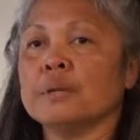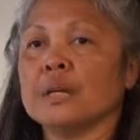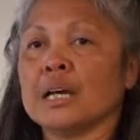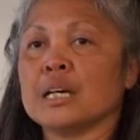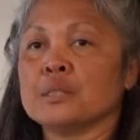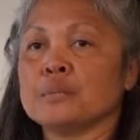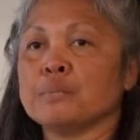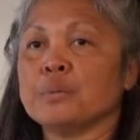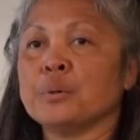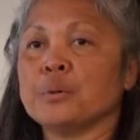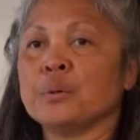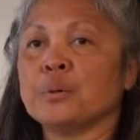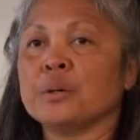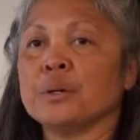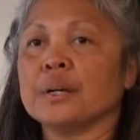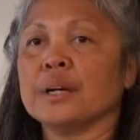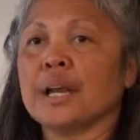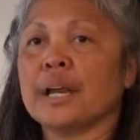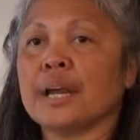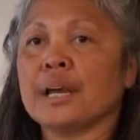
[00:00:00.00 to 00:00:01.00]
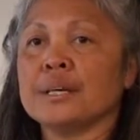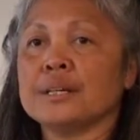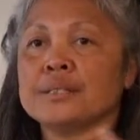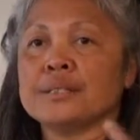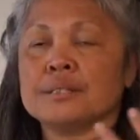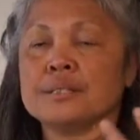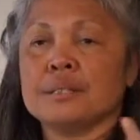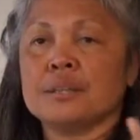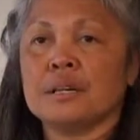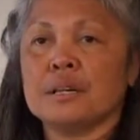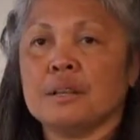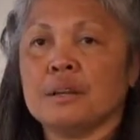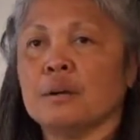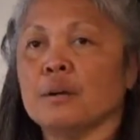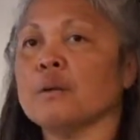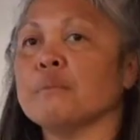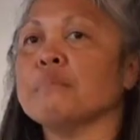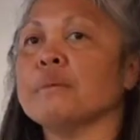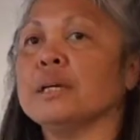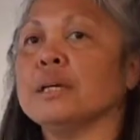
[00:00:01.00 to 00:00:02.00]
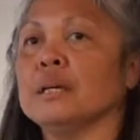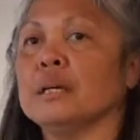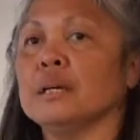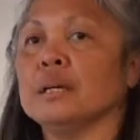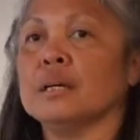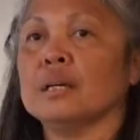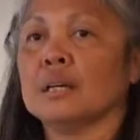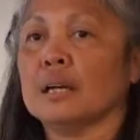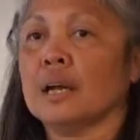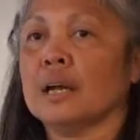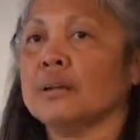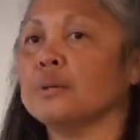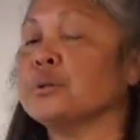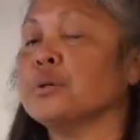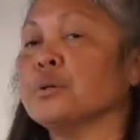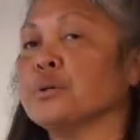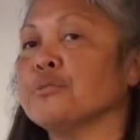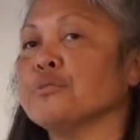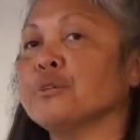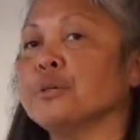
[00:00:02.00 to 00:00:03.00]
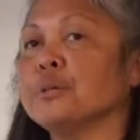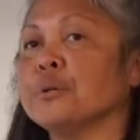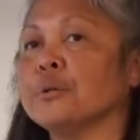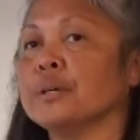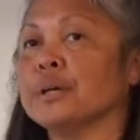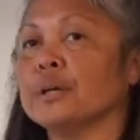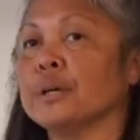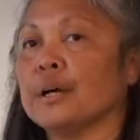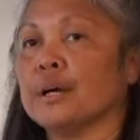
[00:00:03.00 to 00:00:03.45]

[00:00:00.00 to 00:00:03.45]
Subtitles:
As poor as there are many, I don't know if you know